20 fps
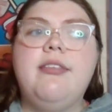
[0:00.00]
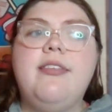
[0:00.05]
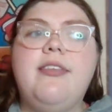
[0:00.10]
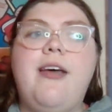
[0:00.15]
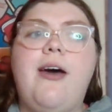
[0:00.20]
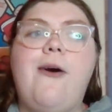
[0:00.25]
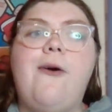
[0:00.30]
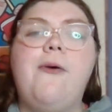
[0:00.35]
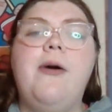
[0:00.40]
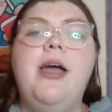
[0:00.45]

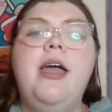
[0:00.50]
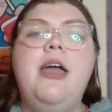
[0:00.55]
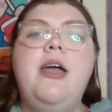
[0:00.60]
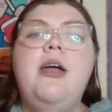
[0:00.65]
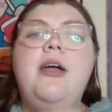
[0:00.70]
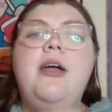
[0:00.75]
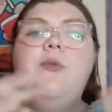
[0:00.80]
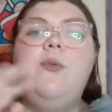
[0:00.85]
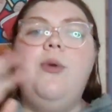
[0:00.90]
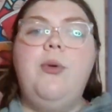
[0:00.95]
So
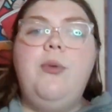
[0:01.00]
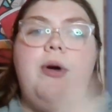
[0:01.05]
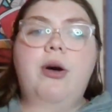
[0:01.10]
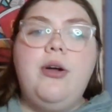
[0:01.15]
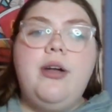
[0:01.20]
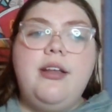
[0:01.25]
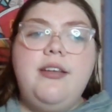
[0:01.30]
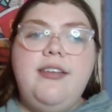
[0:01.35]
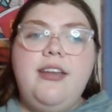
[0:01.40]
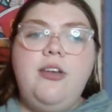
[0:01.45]
we
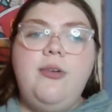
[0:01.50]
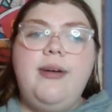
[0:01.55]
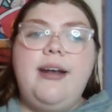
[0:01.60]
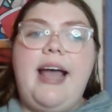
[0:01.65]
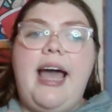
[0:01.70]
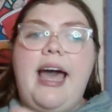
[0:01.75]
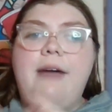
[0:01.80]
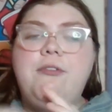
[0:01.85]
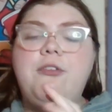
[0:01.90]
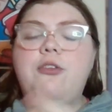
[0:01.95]
will continue
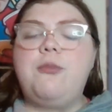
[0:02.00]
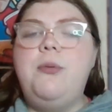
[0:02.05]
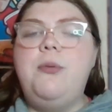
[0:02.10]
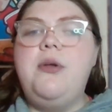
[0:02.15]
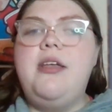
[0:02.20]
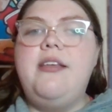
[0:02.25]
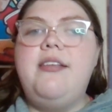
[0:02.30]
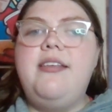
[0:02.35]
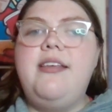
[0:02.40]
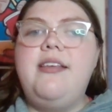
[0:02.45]
it after
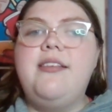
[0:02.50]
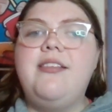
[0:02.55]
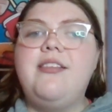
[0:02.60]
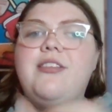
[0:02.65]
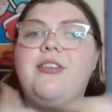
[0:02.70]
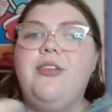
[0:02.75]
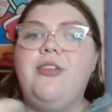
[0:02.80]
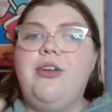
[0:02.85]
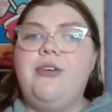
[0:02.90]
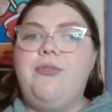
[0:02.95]
spooky
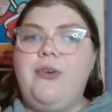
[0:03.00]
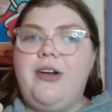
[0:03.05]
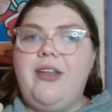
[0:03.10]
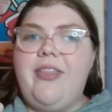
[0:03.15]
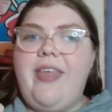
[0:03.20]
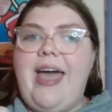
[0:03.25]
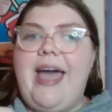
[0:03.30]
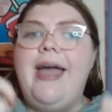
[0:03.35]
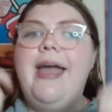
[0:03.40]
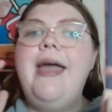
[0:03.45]
season, so look forward
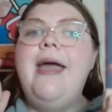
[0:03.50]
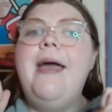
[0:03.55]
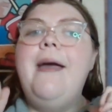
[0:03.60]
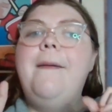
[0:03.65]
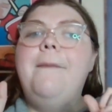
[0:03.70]
to that.